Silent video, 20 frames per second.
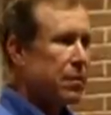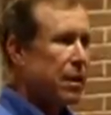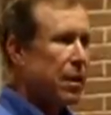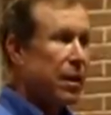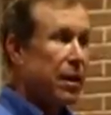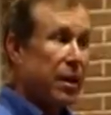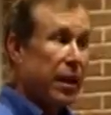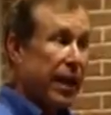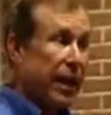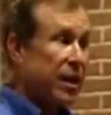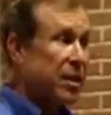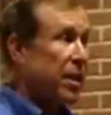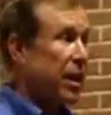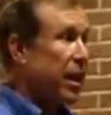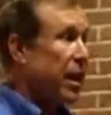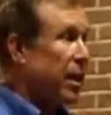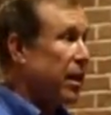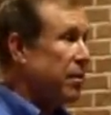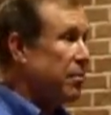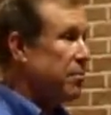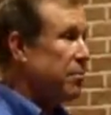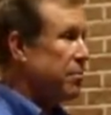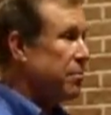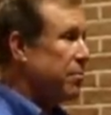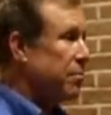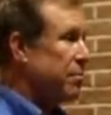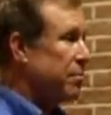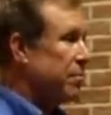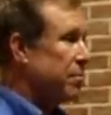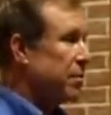Nicotine
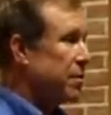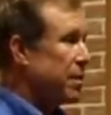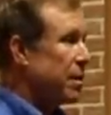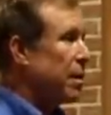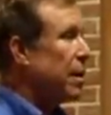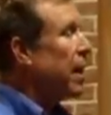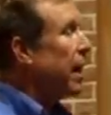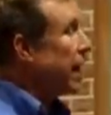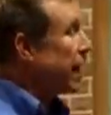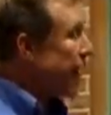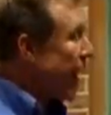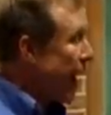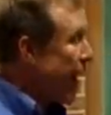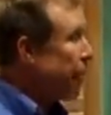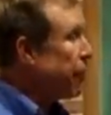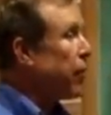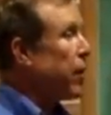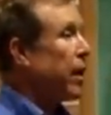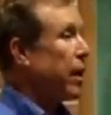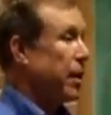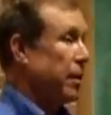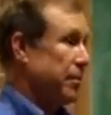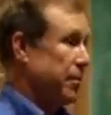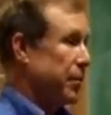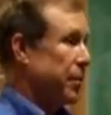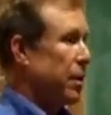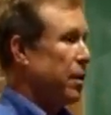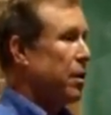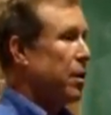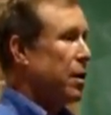and caffeine.
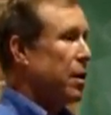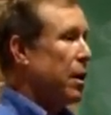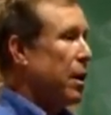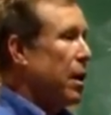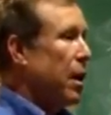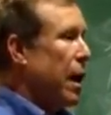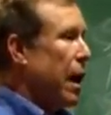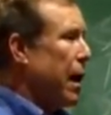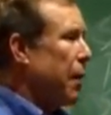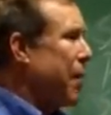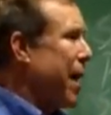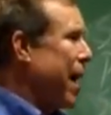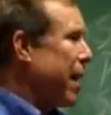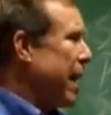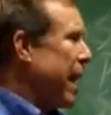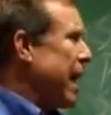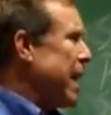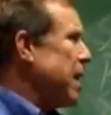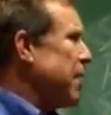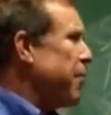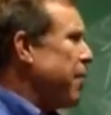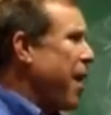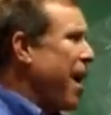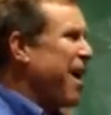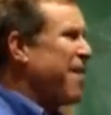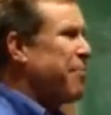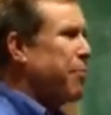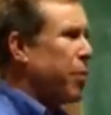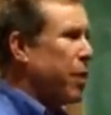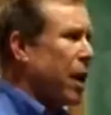About
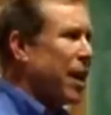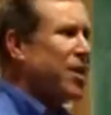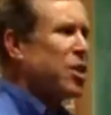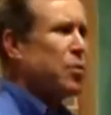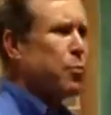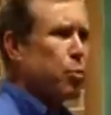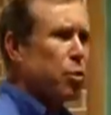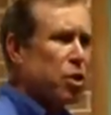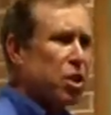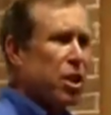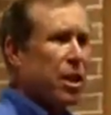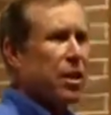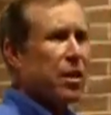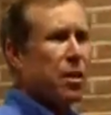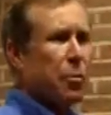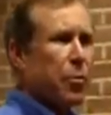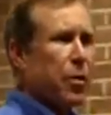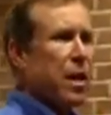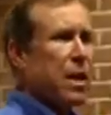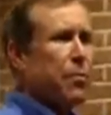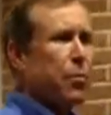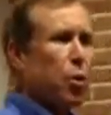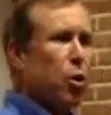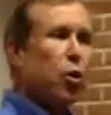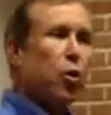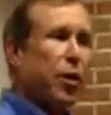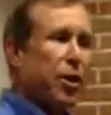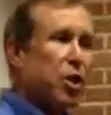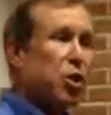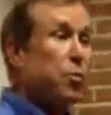85+% of the people
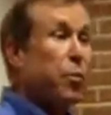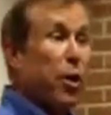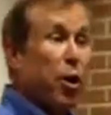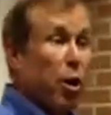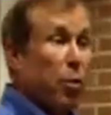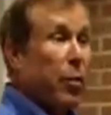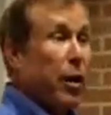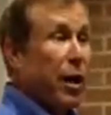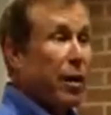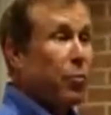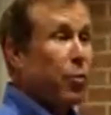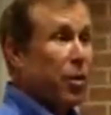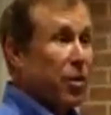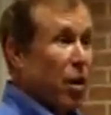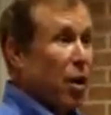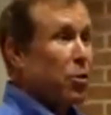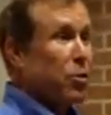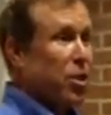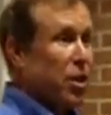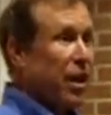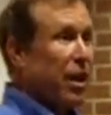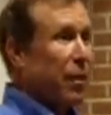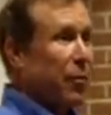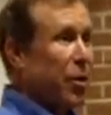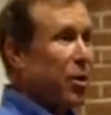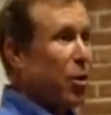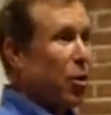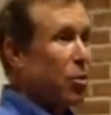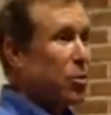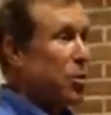who experiment with those
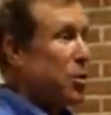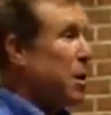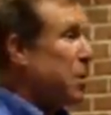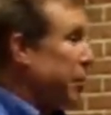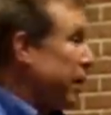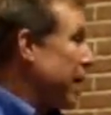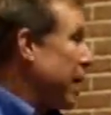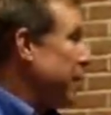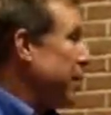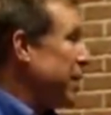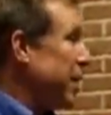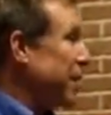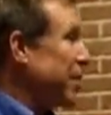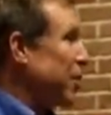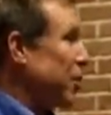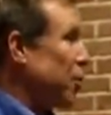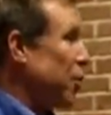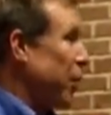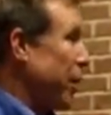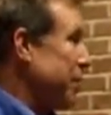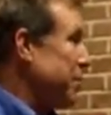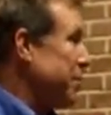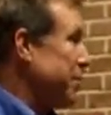chemicals become addicted to it.